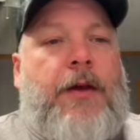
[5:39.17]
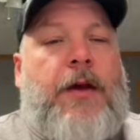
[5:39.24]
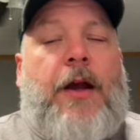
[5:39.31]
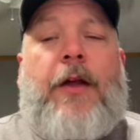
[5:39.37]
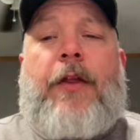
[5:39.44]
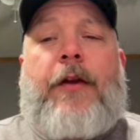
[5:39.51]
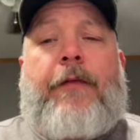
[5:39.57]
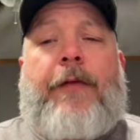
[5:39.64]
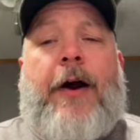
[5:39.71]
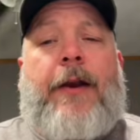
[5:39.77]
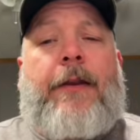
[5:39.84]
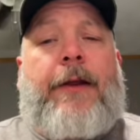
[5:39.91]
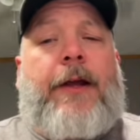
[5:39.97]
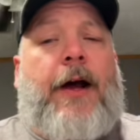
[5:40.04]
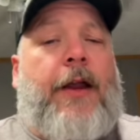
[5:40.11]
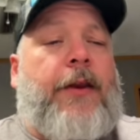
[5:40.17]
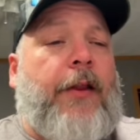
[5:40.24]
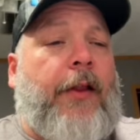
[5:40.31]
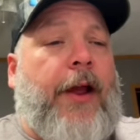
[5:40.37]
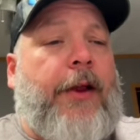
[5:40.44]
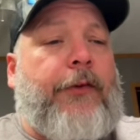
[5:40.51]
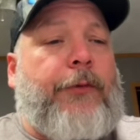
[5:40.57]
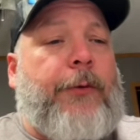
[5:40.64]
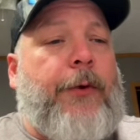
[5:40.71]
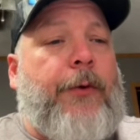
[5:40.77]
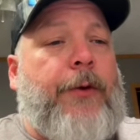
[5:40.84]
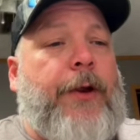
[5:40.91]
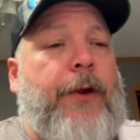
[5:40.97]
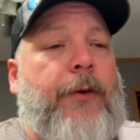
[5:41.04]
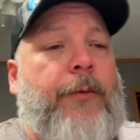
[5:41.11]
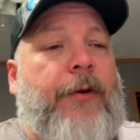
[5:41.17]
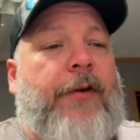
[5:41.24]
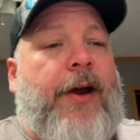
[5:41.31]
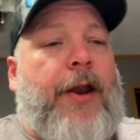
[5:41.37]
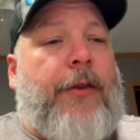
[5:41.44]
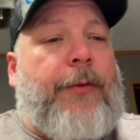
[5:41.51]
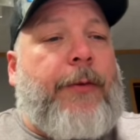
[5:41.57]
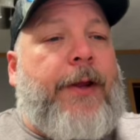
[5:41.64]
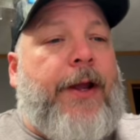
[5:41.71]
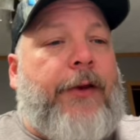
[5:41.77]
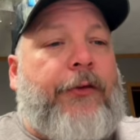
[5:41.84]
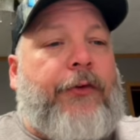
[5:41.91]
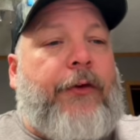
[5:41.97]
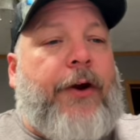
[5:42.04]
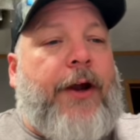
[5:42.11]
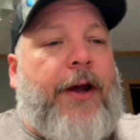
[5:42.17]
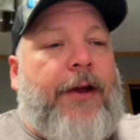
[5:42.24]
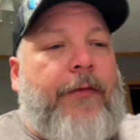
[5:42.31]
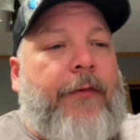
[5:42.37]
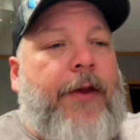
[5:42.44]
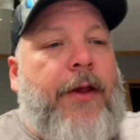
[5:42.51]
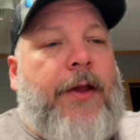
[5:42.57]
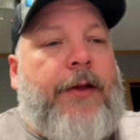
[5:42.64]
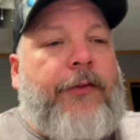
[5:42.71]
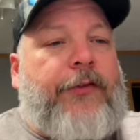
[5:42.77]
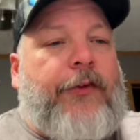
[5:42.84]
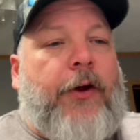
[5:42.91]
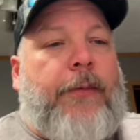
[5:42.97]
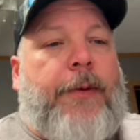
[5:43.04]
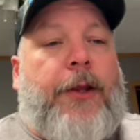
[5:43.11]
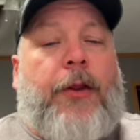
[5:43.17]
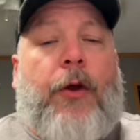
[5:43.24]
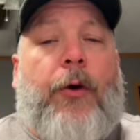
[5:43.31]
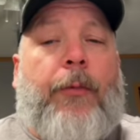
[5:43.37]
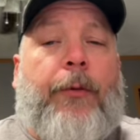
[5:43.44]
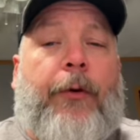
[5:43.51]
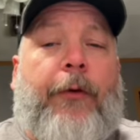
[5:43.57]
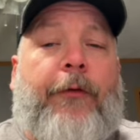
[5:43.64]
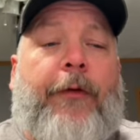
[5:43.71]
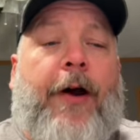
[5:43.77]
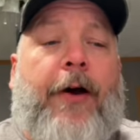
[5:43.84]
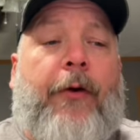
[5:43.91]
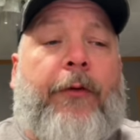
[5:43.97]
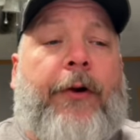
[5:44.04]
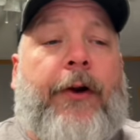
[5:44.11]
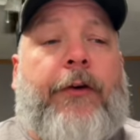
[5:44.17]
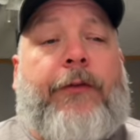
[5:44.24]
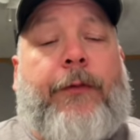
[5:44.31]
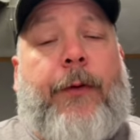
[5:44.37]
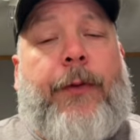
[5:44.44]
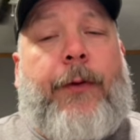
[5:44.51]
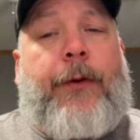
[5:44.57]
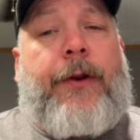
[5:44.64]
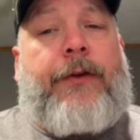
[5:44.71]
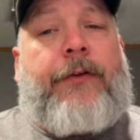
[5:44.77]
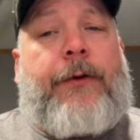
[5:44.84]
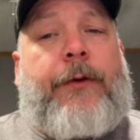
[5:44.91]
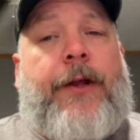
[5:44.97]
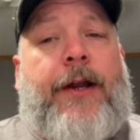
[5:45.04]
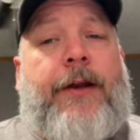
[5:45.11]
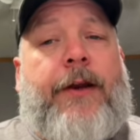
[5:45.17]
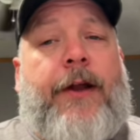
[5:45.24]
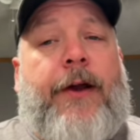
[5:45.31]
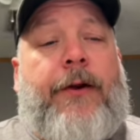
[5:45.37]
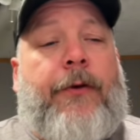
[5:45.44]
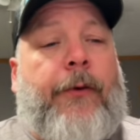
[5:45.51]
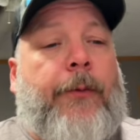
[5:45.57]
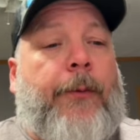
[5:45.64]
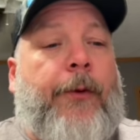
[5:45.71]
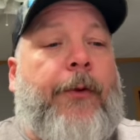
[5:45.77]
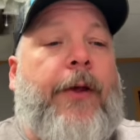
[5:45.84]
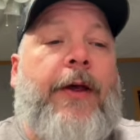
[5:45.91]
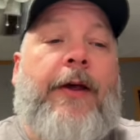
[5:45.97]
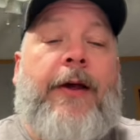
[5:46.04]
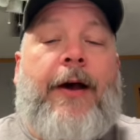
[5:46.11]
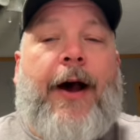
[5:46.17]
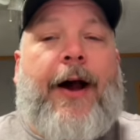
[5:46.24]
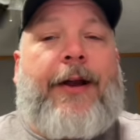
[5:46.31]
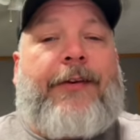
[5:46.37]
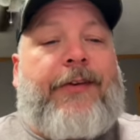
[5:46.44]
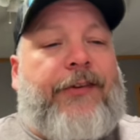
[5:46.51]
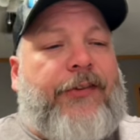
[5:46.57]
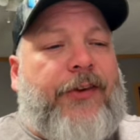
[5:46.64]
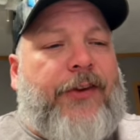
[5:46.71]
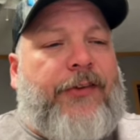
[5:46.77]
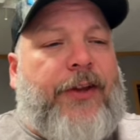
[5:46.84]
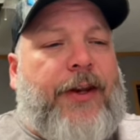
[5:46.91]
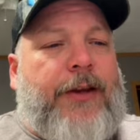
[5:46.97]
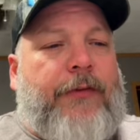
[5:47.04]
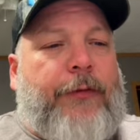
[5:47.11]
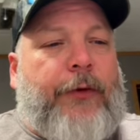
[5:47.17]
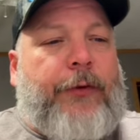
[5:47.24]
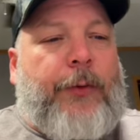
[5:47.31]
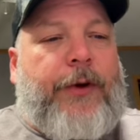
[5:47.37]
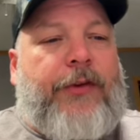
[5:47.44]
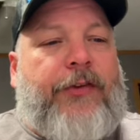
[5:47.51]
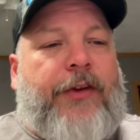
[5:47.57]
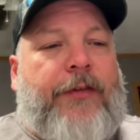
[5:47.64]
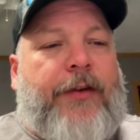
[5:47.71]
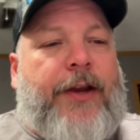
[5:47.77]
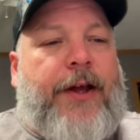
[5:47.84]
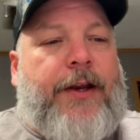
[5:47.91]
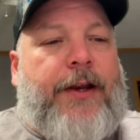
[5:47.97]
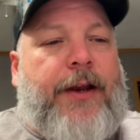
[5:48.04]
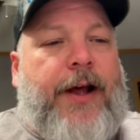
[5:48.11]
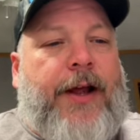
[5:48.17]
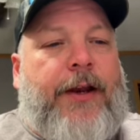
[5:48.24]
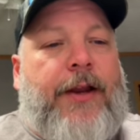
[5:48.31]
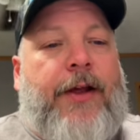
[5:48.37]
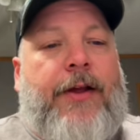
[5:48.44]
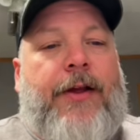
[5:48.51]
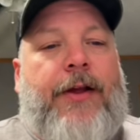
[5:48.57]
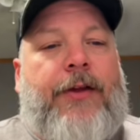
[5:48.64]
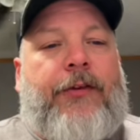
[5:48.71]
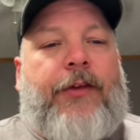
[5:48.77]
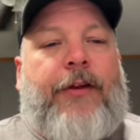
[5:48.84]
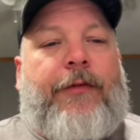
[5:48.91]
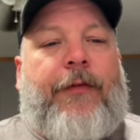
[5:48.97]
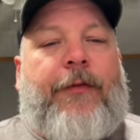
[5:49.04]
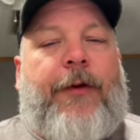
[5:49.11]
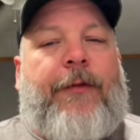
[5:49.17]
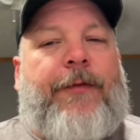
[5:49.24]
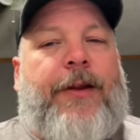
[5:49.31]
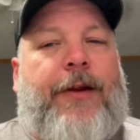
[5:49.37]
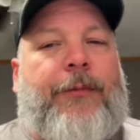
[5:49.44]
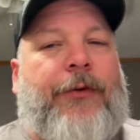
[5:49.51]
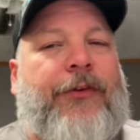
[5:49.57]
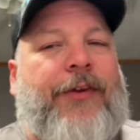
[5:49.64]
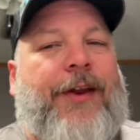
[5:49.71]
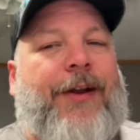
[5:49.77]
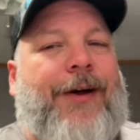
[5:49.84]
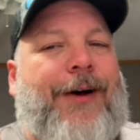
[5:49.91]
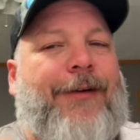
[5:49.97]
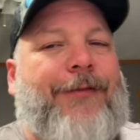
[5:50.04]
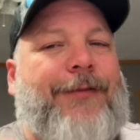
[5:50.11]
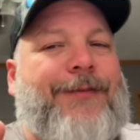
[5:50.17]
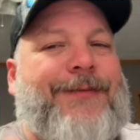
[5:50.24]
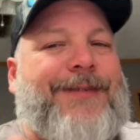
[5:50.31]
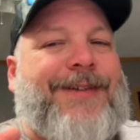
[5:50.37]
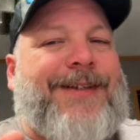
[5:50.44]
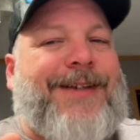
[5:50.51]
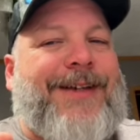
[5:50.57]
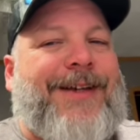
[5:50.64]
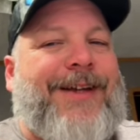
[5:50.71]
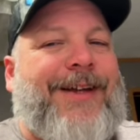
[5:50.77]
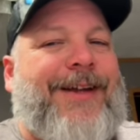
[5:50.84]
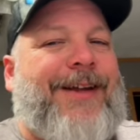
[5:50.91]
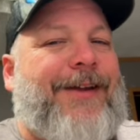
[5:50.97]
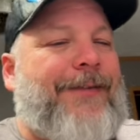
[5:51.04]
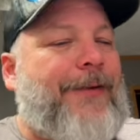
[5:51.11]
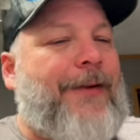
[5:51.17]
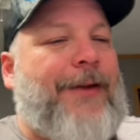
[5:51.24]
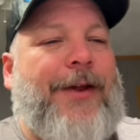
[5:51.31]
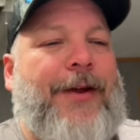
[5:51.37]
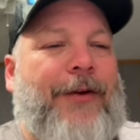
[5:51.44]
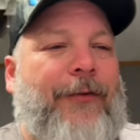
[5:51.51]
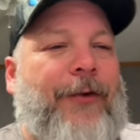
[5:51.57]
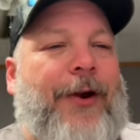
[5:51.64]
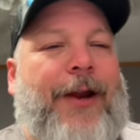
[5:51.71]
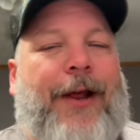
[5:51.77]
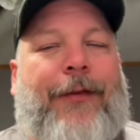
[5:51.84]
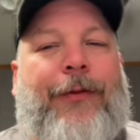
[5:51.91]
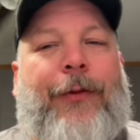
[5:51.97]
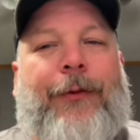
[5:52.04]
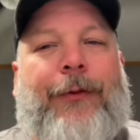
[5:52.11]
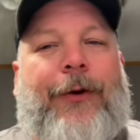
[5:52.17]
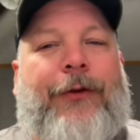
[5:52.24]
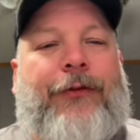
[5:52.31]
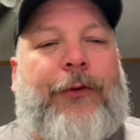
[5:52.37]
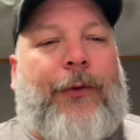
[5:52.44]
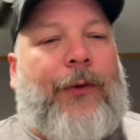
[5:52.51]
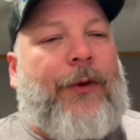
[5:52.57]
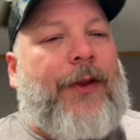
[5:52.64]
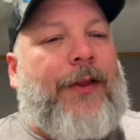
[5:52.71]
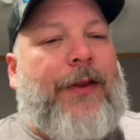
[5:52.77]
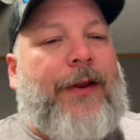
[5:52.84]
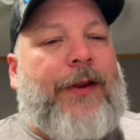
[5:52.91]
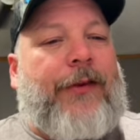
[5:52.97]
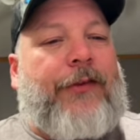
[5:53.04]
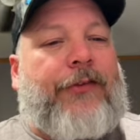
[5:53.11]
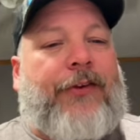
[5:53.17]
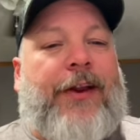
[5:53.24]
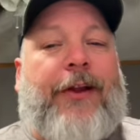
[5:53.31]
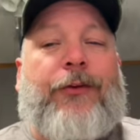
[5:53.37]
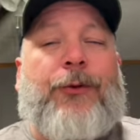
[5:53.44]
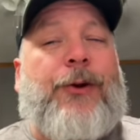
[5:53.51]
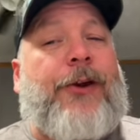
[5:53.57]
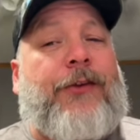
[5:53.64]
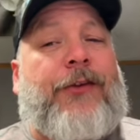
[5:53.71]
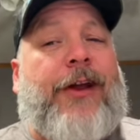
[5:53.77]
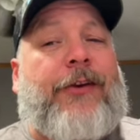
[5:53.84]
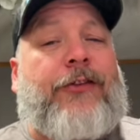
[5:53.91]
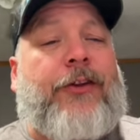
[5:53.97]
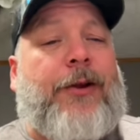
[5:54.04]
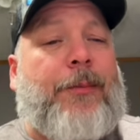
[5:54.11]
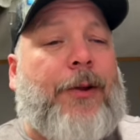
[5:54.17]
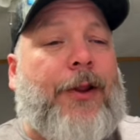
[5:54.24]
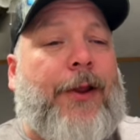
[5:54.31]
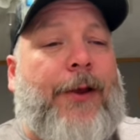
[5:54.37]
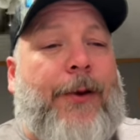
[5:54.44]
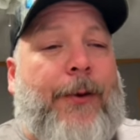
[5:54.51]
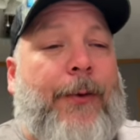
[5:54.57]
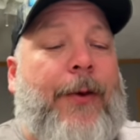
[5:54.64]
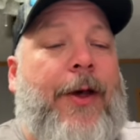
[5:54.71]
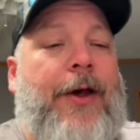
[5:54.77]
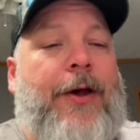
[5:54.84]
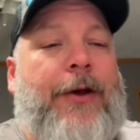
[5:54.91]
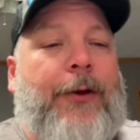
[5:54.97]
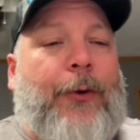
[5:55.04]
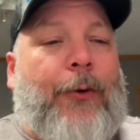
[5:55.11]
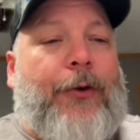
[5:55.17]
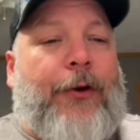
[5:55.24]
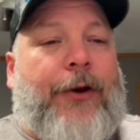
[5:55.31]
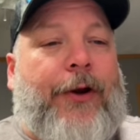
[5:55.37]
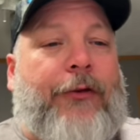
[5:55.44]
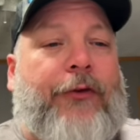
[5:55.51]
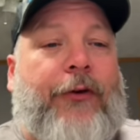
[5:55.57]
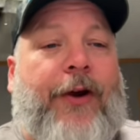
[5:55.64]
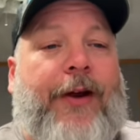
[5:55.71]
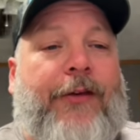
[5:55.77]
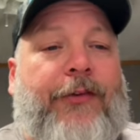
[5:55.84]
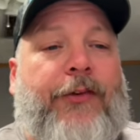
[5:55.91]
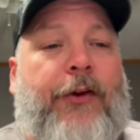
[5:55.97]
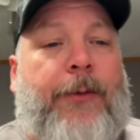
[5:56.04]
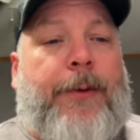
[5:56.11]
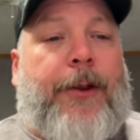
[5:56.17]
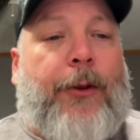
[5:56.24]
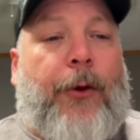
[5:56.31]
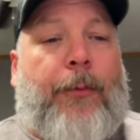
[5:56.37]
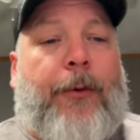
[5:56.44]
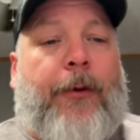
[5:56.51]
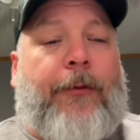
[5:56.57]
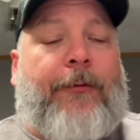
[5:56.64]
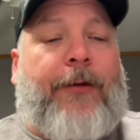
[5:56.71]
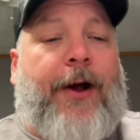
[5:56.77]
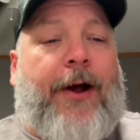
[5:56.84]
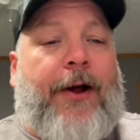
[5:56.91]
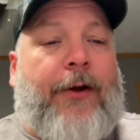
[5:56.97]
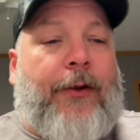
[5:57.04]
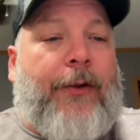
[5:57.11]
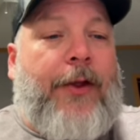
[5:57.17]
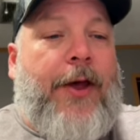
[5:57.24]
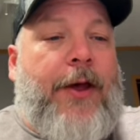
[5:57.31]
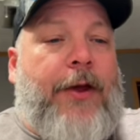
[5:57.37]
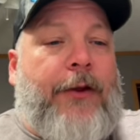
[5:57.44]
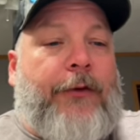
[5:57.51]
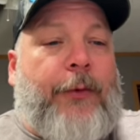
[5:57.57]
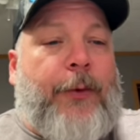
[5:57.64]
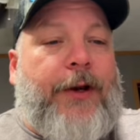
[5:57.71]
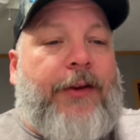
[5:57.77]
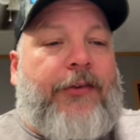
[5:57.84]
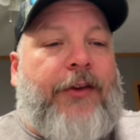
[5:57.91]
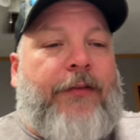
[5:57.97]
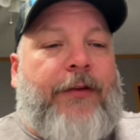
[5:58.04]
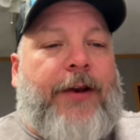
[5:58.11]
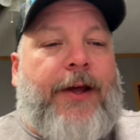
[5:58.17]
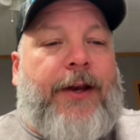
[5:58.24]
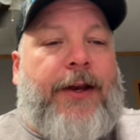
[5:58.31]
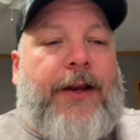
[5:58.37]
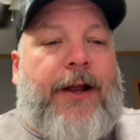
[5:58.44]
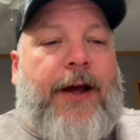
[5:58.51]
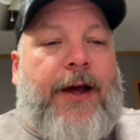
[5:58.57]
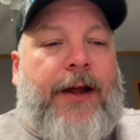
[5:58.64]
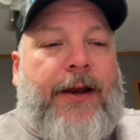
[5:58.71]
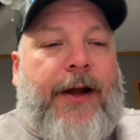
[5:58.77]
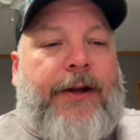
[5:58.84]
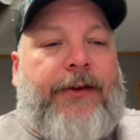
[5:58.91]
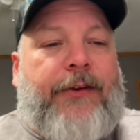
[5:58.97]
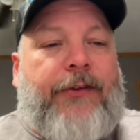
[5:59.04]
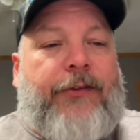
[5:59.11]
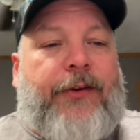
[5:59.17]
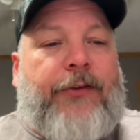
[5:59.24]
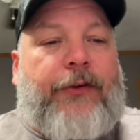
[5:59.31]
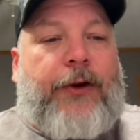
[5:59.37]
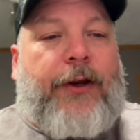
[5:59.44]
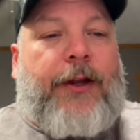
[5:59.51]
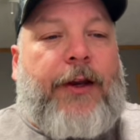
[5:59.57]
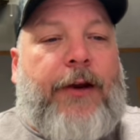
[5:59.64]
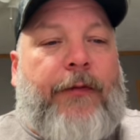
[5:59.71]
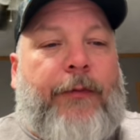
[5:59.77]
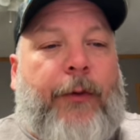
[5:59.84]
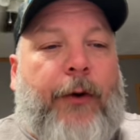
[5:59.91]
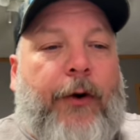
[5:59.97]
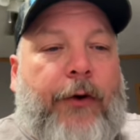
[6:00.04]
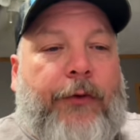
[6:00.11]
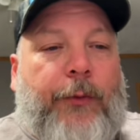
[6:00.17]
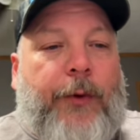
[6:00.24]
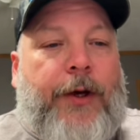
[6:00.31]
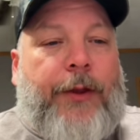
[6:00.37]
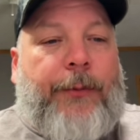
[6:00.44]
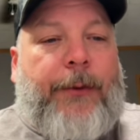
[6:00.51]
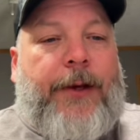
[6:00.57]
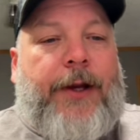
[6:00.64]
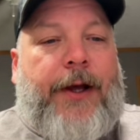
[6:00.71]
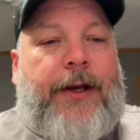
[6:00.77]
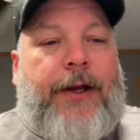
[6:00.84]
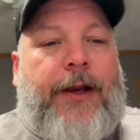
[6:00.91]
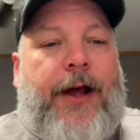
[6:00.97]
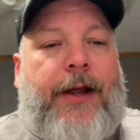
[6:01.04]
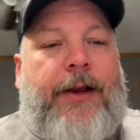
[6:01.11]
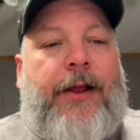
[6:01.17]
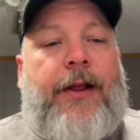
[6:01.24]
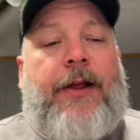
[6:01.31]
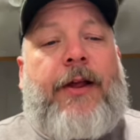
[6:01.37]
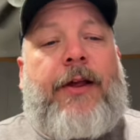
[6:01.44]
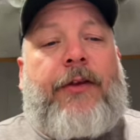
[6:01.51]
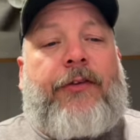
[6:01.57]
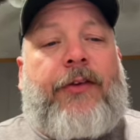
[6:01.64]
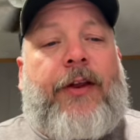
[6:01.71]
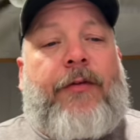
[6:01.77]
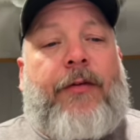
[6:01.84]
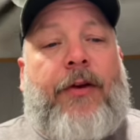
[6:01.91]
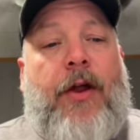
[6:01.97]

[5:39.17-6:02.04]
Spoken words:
And then finally on the last row here, we got a 3/8 drive, stubby low profile wrench for $32.99 normal. ITC is getting it for $27.99, saving 15% off. Yeah, right at the threshold. And then this next one is actually below. 1/4" drive, stubby low profile, $27.99. ITC is going to get it for $23.99, saving